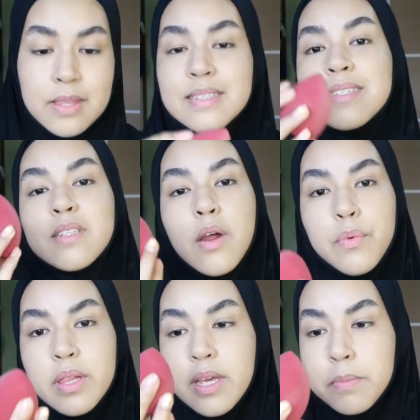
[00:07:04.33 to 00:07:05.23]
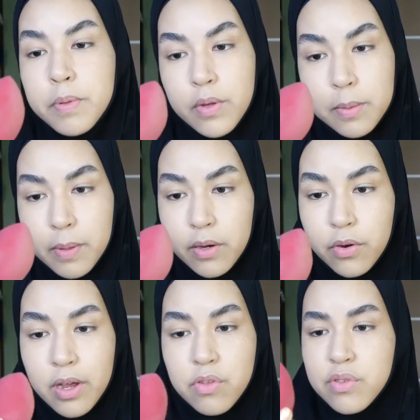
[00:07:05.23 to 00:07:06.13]
This is not really a beauty
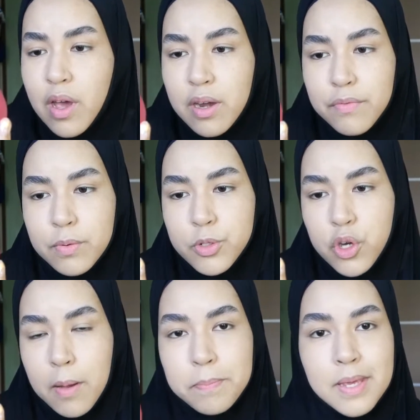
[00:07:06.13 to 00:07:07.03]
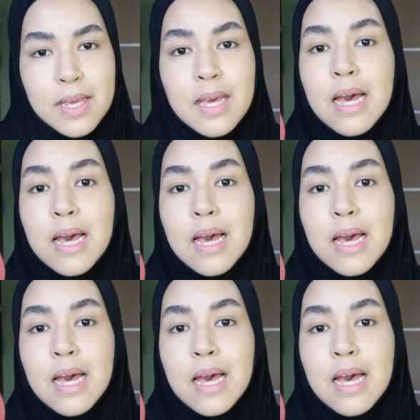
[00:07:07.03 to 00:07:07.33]
blender. I just got it from Shopee,